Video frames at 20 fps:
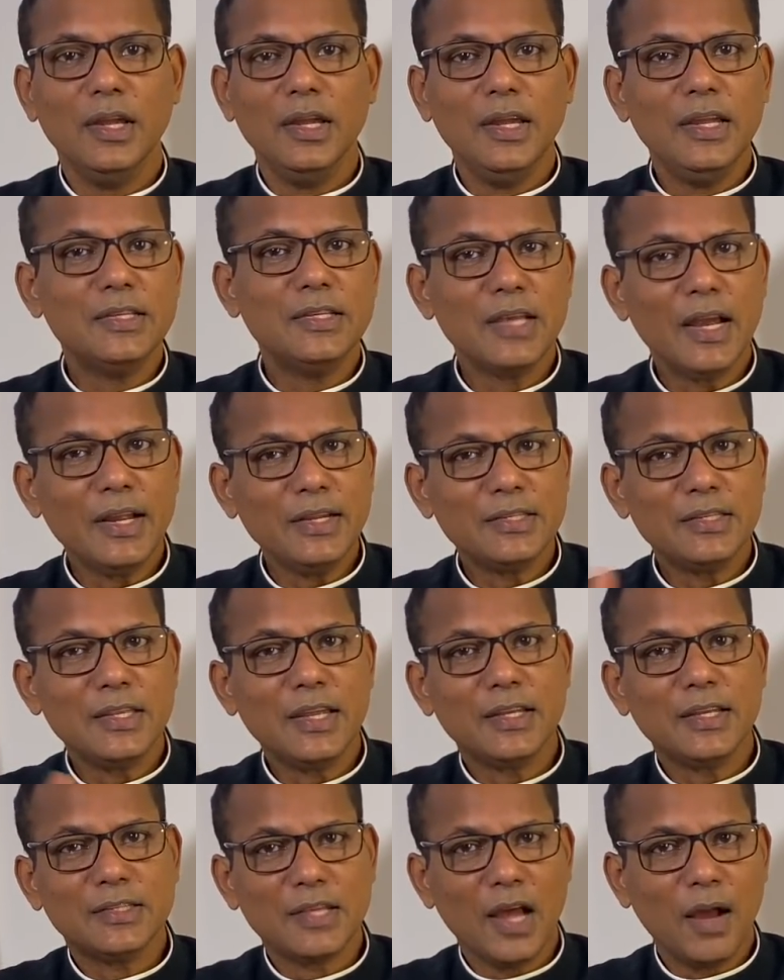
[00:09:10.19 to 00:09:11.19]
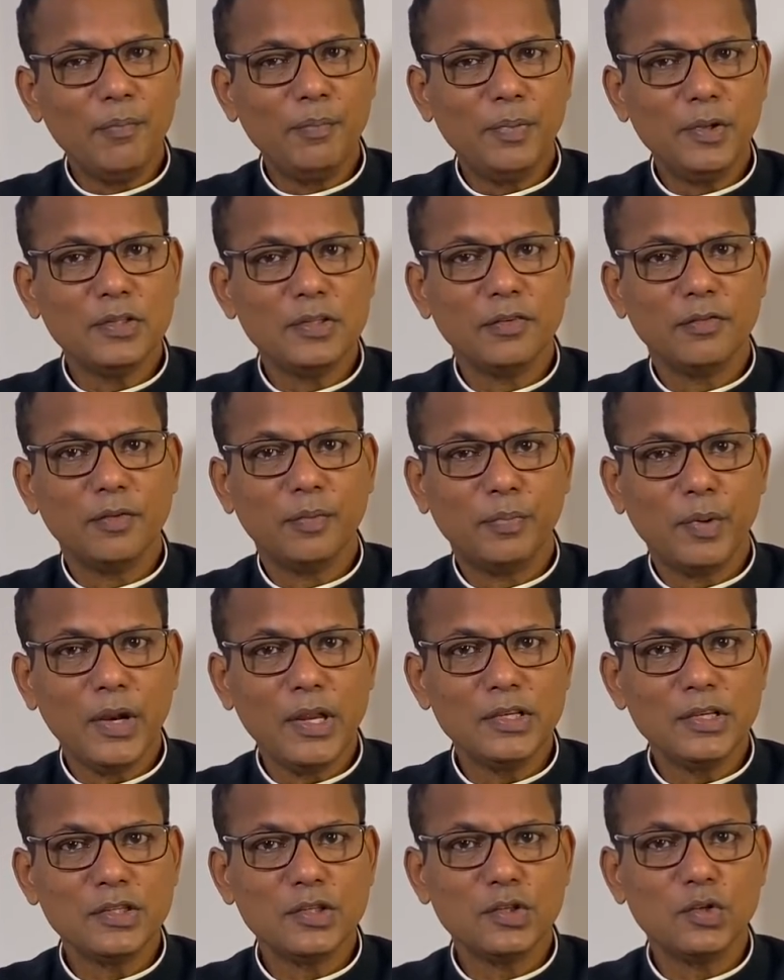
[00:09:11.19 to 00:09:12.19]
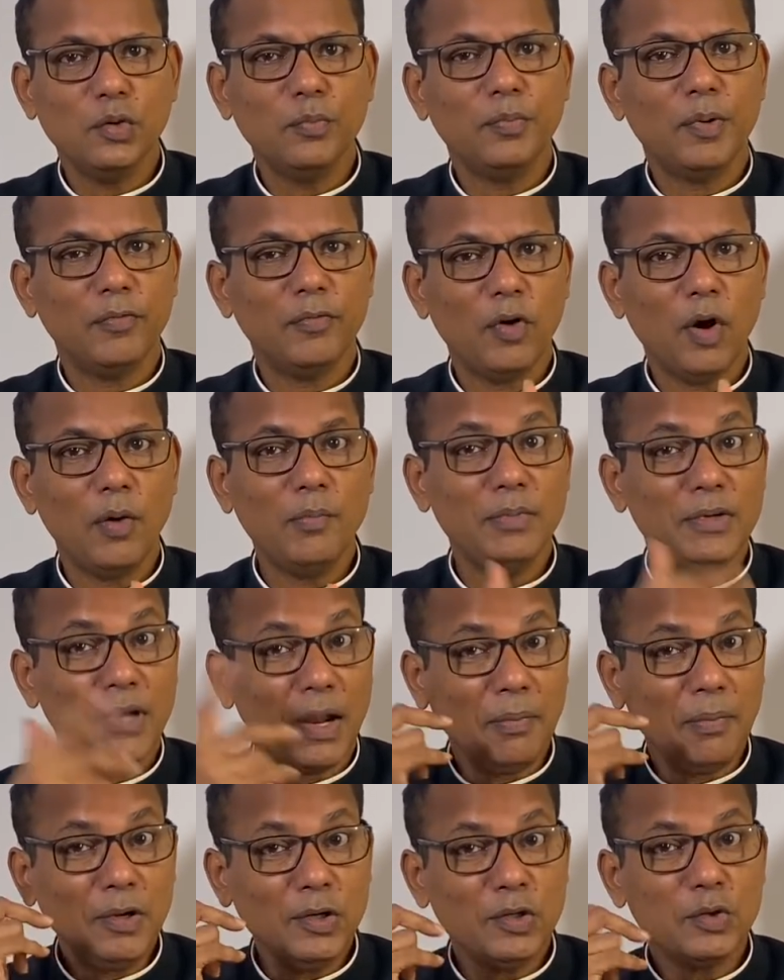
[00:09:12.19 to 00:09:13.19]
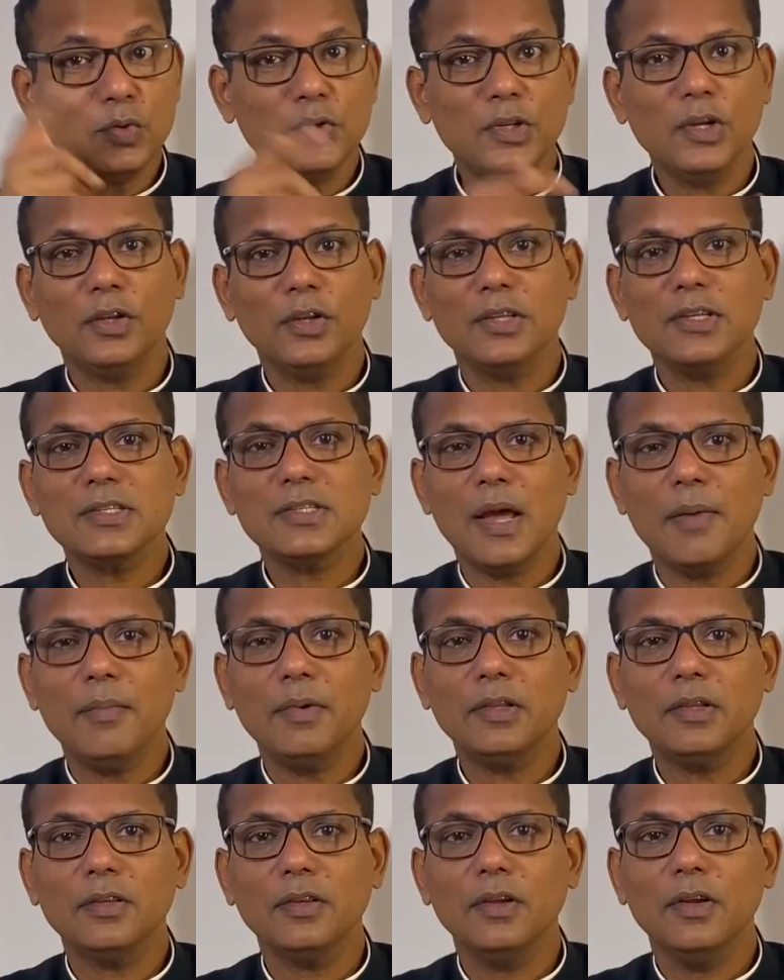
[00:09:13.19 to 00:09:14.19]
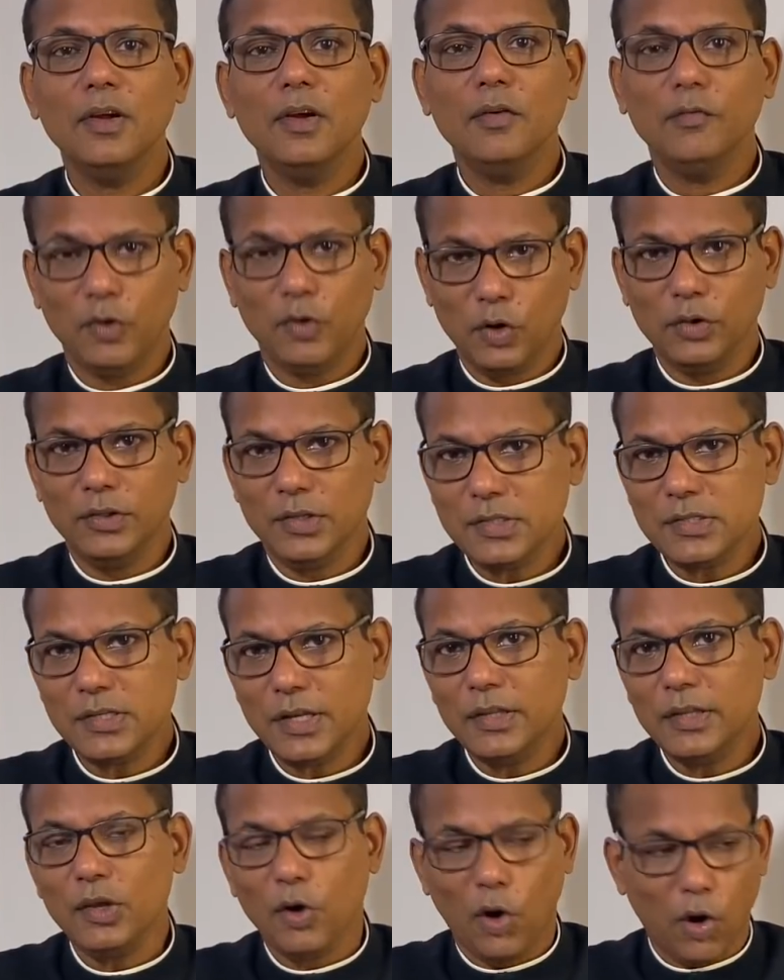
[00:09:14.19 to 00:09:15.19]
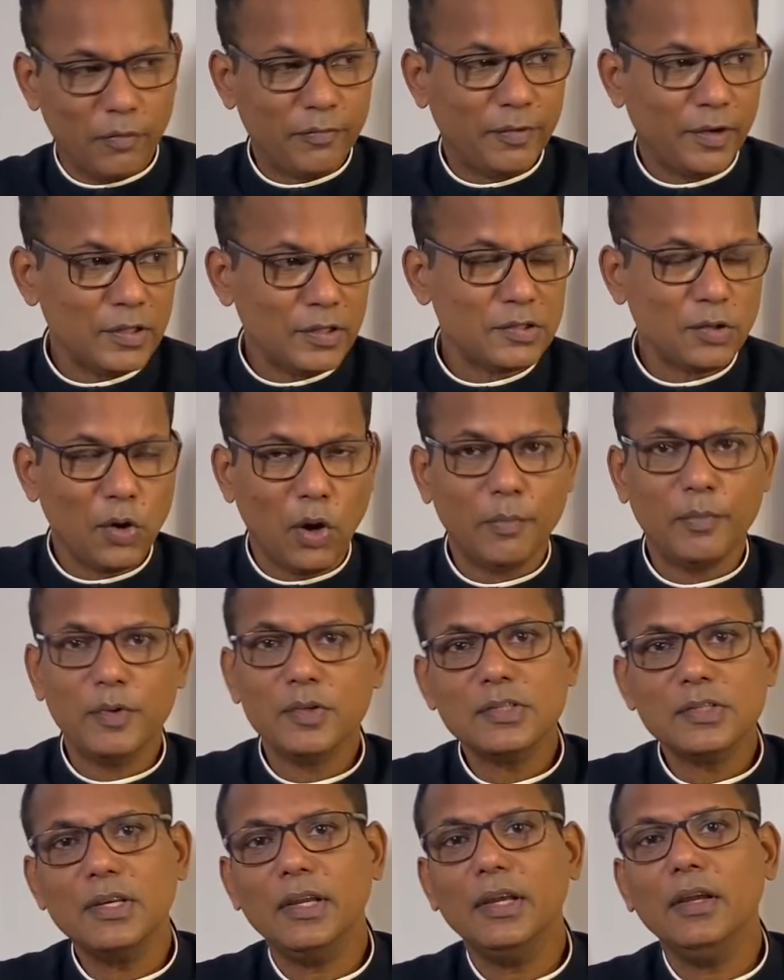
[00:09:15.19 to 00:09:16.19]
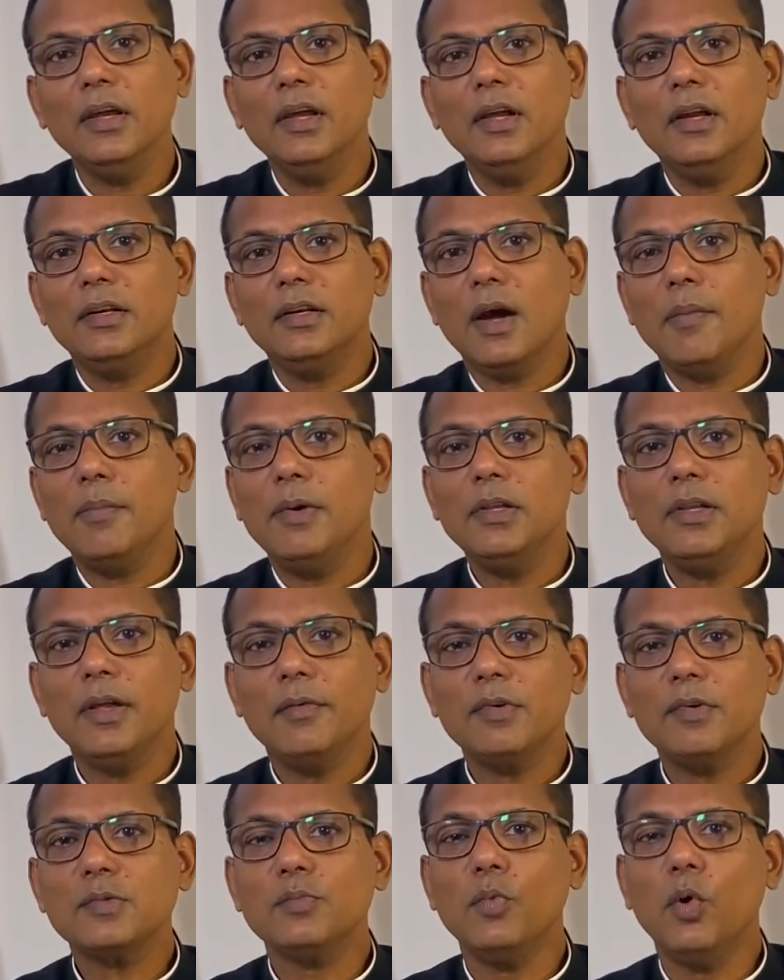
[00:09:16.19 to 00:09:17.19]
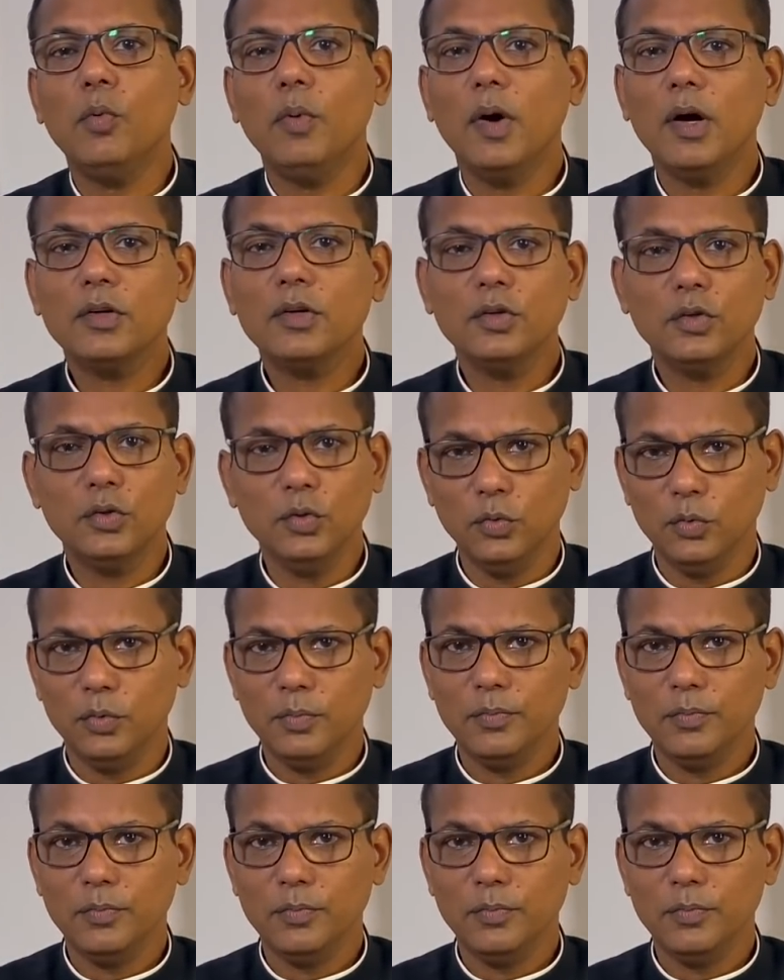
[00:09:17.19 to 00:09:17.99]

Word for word: He cites the examples of the priest who performed double duty on the Sabbath, for on this day the offerings obviously double, there was more work to do.